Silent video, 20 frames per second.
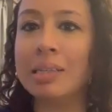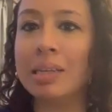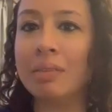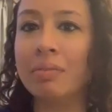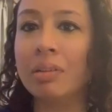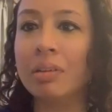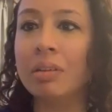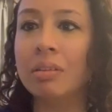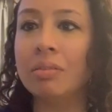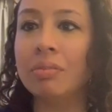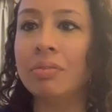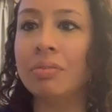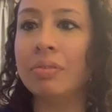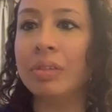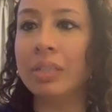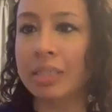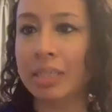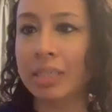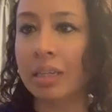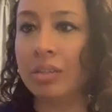level of
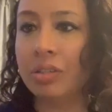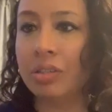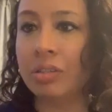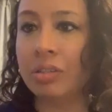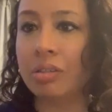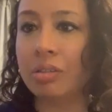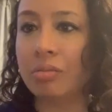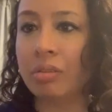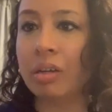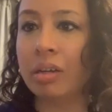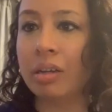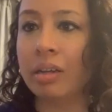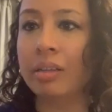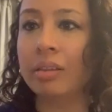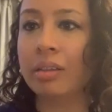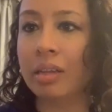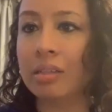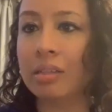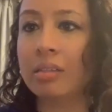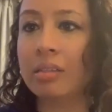intelligence, right? Like
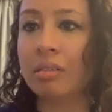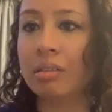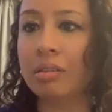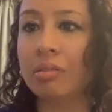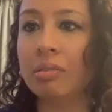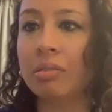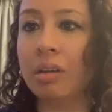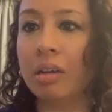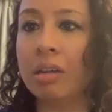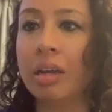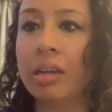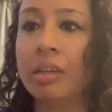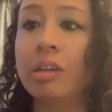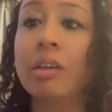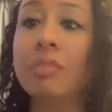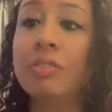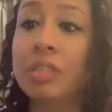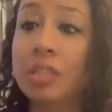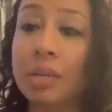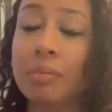that's kind of, and you
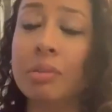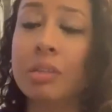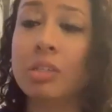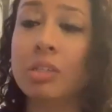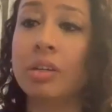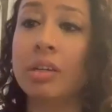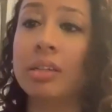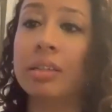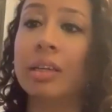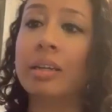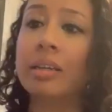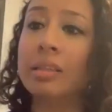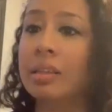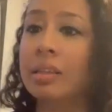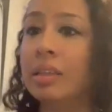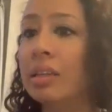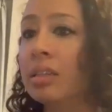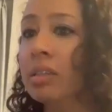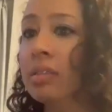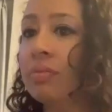have to demonstrate that in
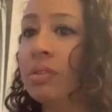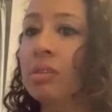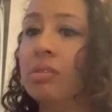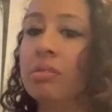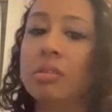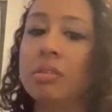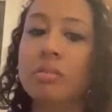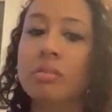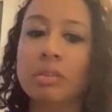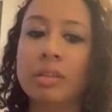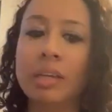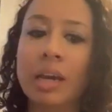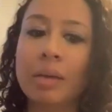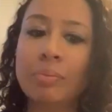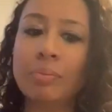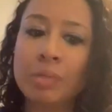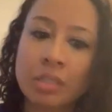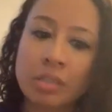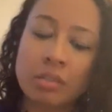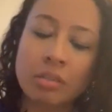the interviews and on the
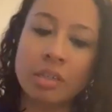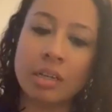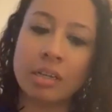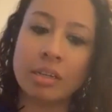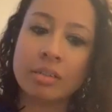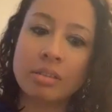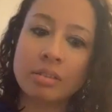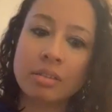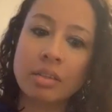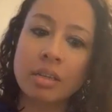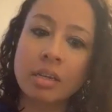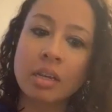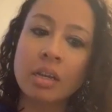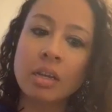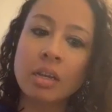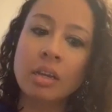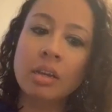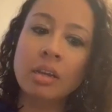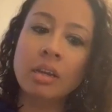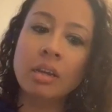aptitude tests.
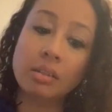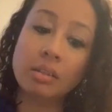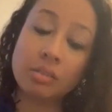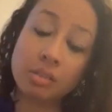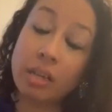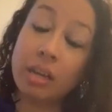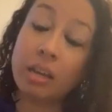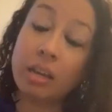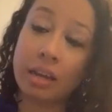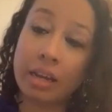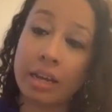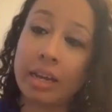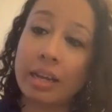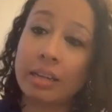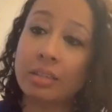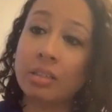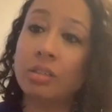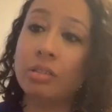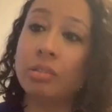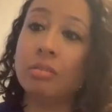And so, yeah, I
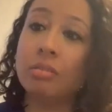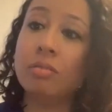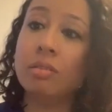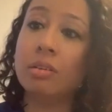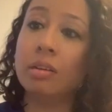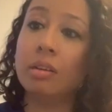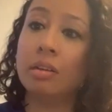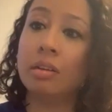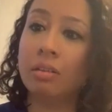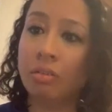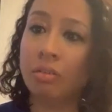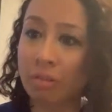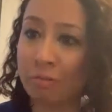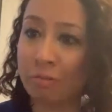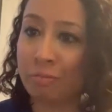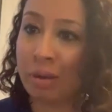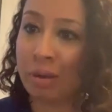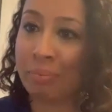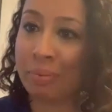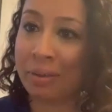had to do a lot
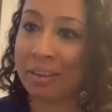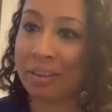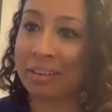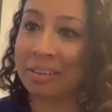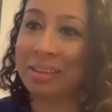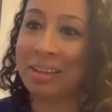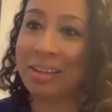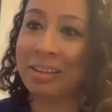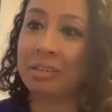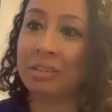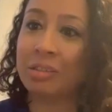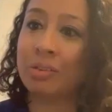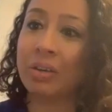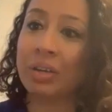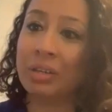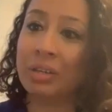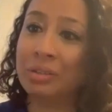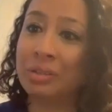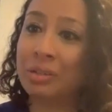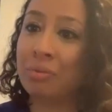of prepping. And so I
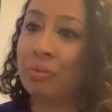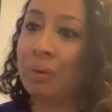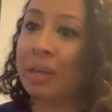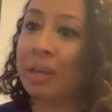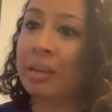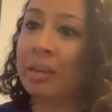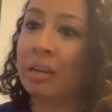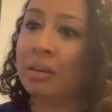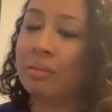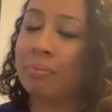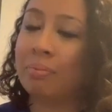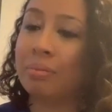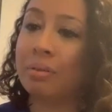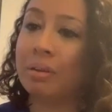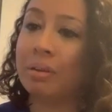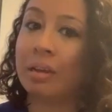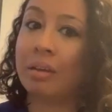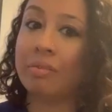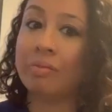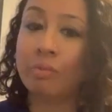used to wake up
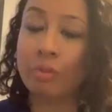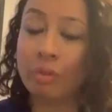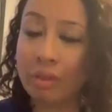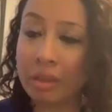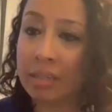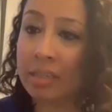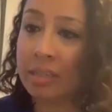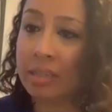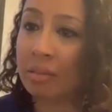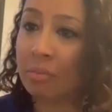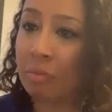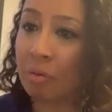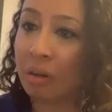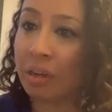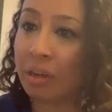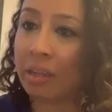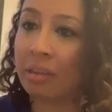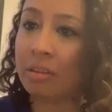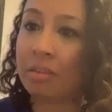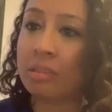at 4:30 in the
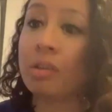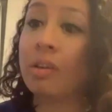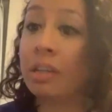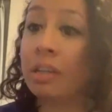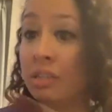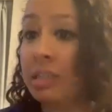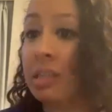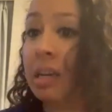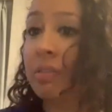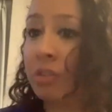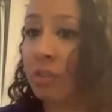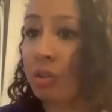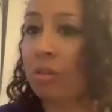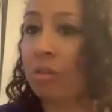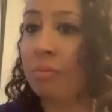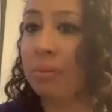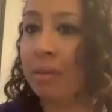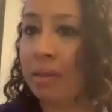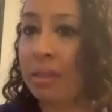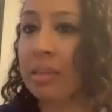morning. So I used to have a
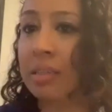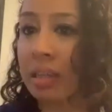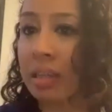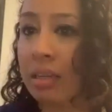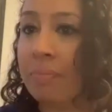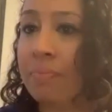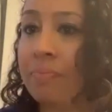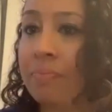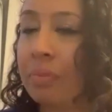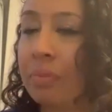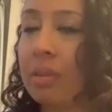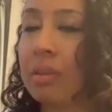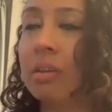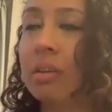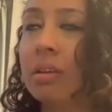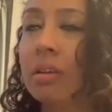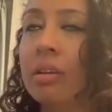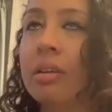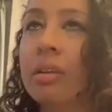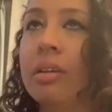job at that time
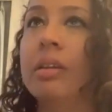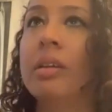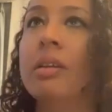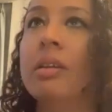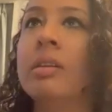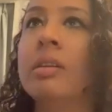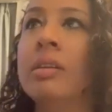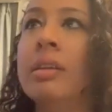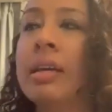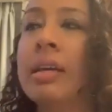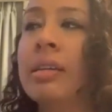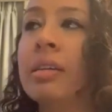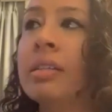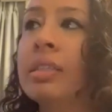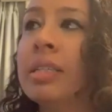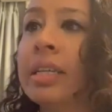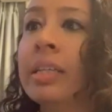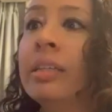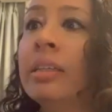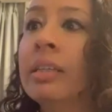in
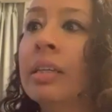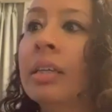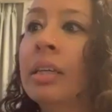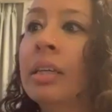headhunting.